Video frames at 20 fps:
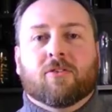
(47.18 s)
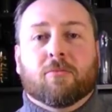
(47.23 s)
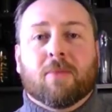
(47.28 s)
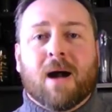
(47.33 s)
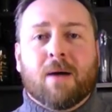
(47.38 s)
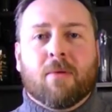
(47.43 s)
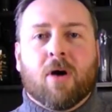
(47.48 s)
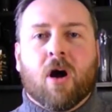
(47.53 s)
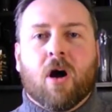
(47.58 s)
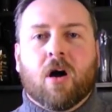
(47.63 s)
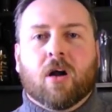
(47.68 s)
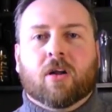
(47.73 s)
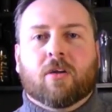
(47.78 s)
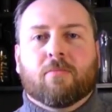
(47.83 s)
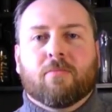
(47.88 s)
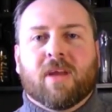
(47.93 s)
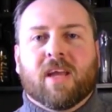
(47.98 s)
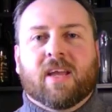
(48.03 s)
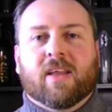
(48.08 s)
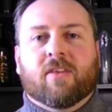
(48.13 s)
So Bob
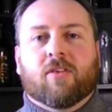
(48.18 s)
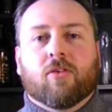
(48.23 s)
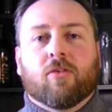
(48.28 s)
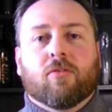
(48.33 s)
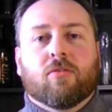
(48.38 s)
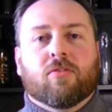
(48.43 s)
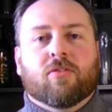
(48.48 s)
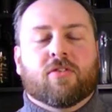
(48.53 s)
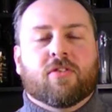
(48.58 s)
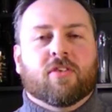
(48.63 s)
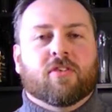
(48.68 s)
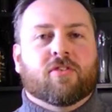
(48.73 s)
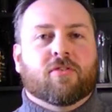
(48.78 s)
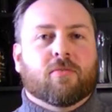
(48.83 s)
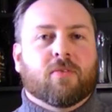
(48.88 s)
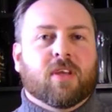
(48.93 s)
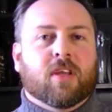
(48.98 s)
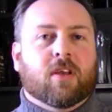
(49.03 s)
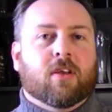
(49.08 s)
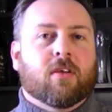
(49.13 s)
Hawke made news
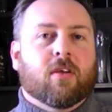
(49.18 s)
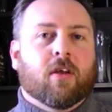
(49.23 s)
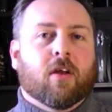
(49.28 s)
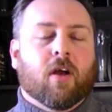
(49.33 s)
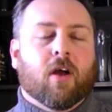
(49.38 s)
this week.